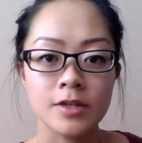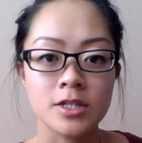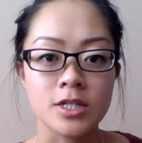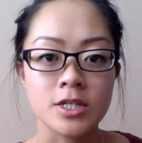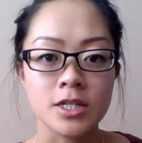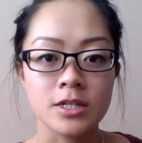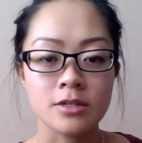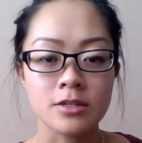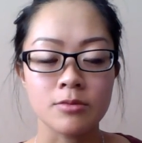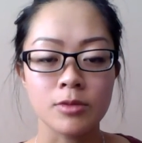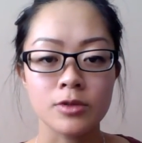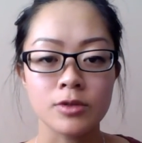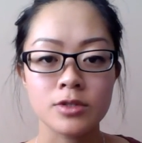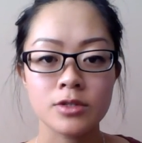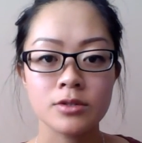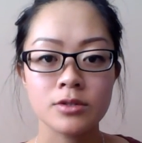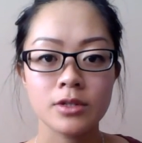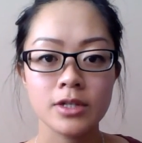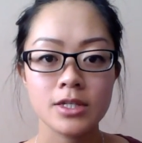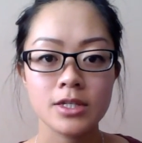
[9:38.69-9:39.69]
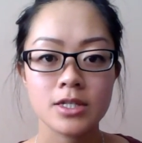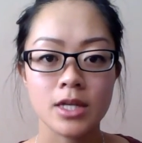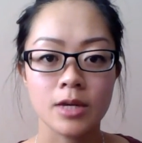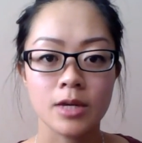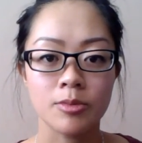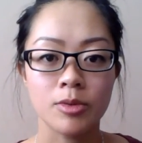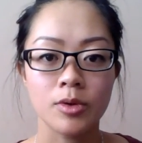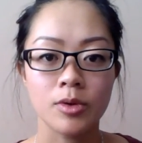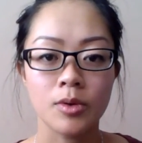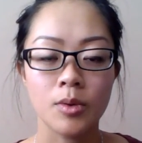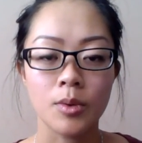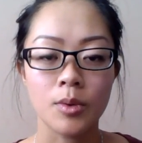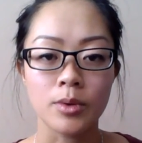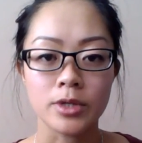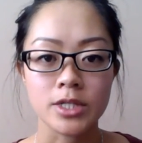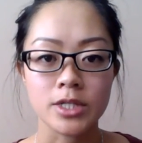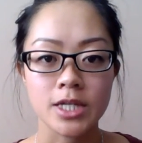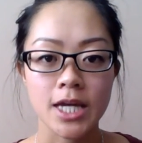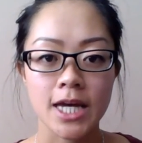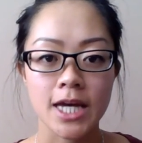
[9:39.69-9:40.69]
and she is emotionally stable
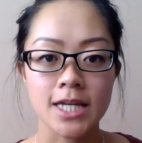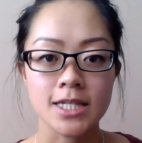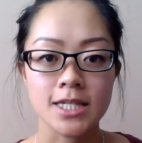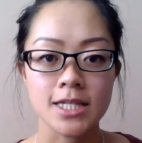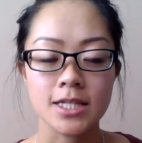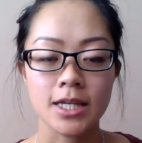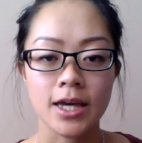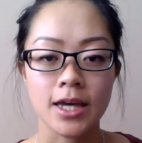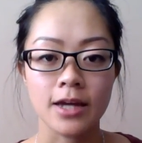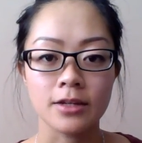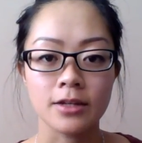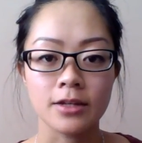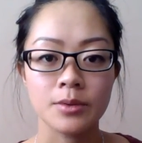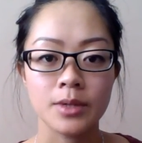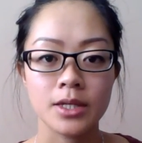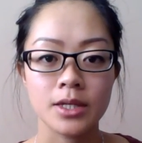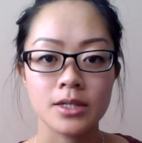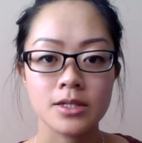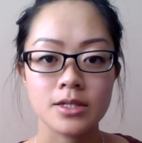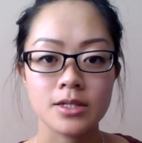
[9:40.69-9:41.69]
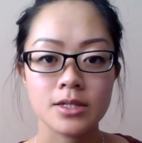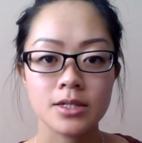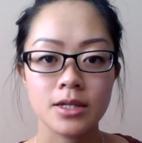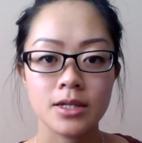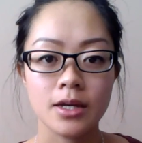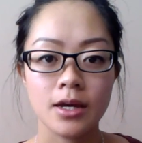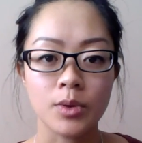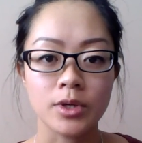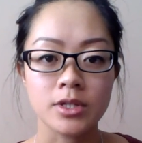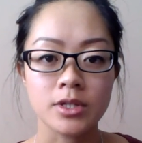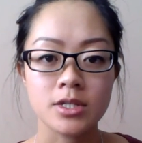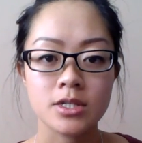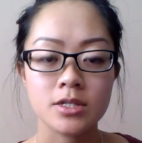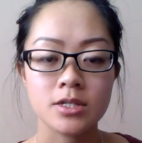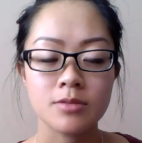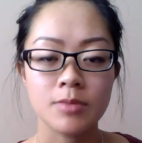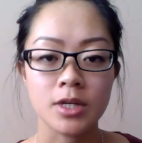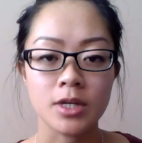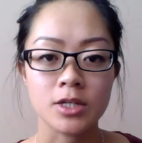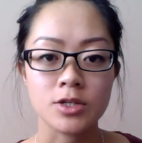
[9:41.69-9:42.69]
or she has the adequate supports
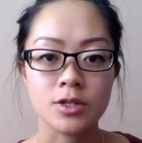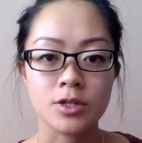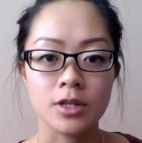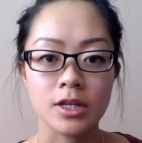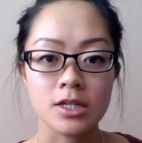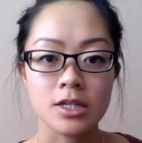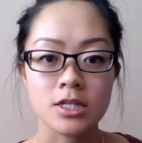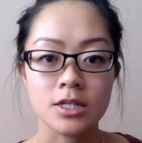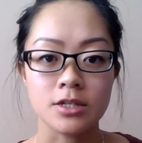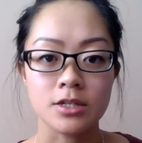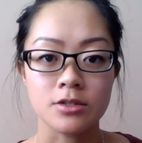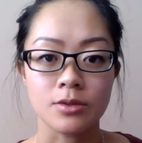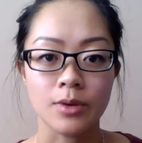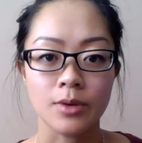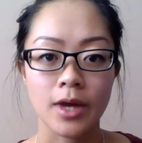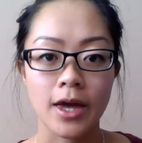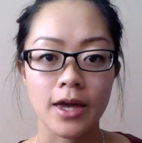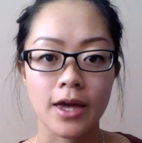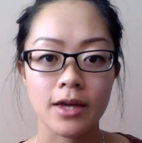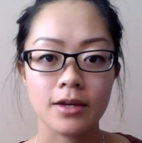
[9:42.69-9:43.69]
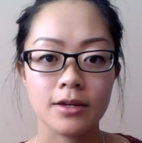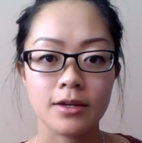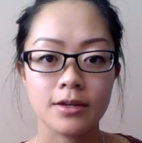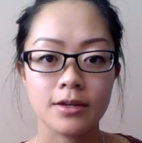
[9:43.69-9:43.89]
to make sure that she is okay.